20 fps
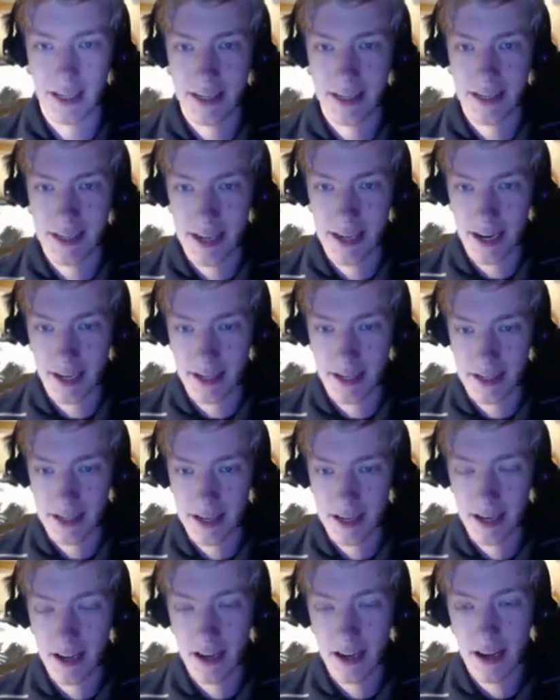6.
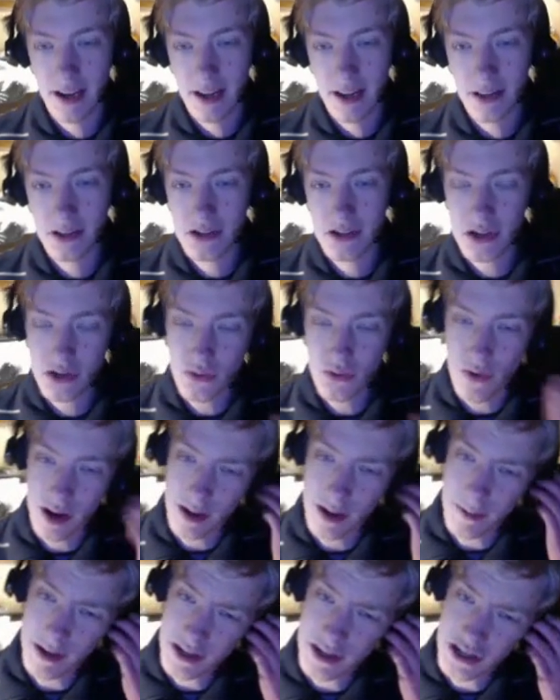There's also
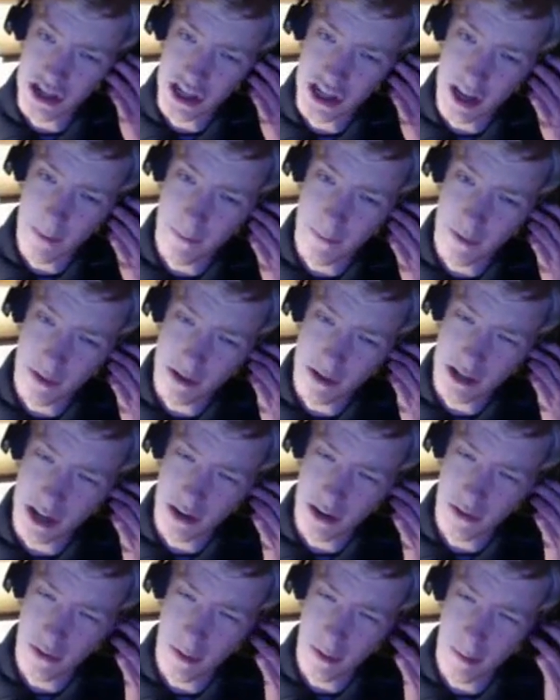Rank Up Magic Skip Force. I
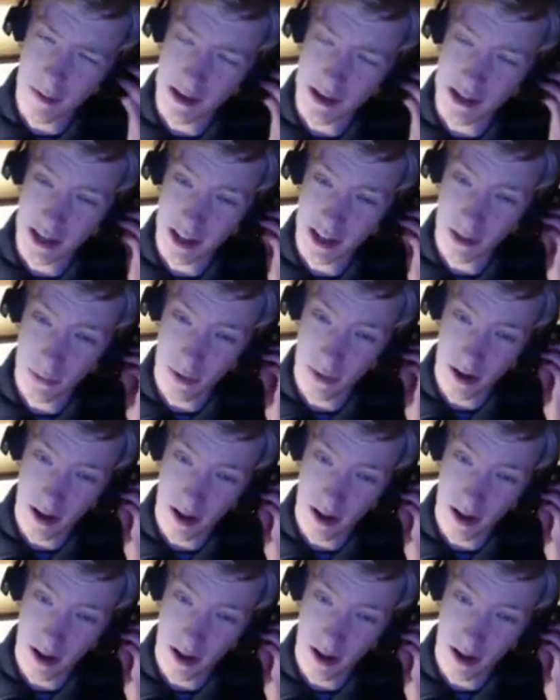don't remember exactly when it